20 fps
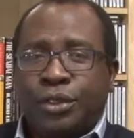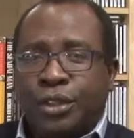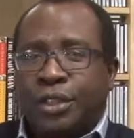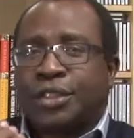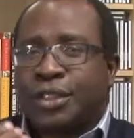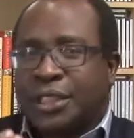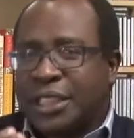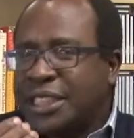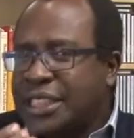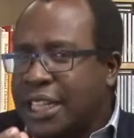
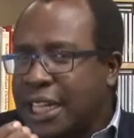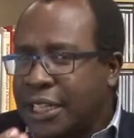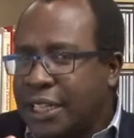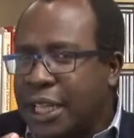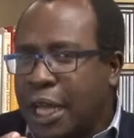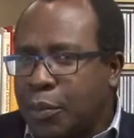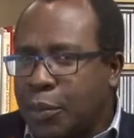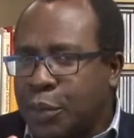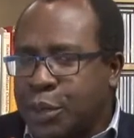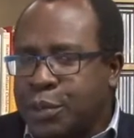just understanding
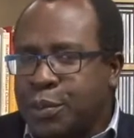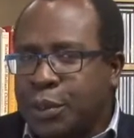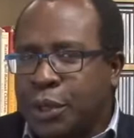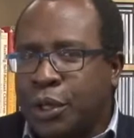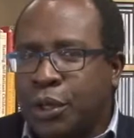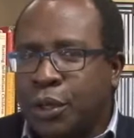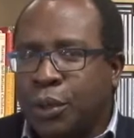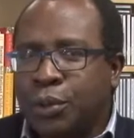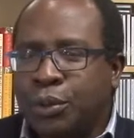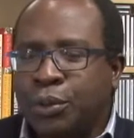that principle
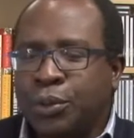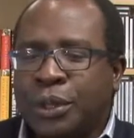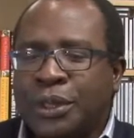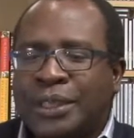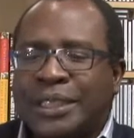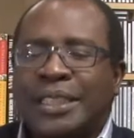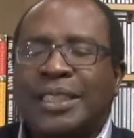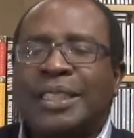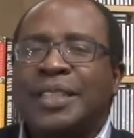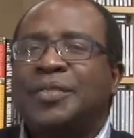alone, will
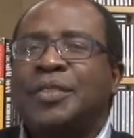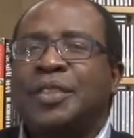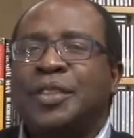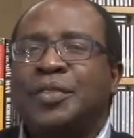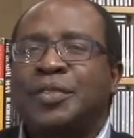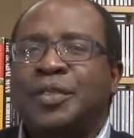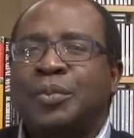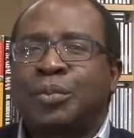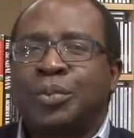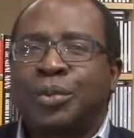deliver
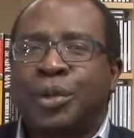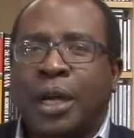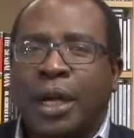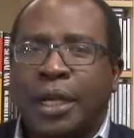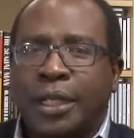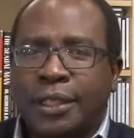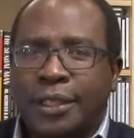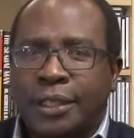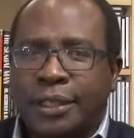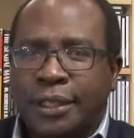you from
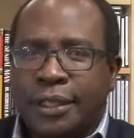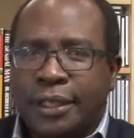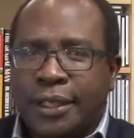pride,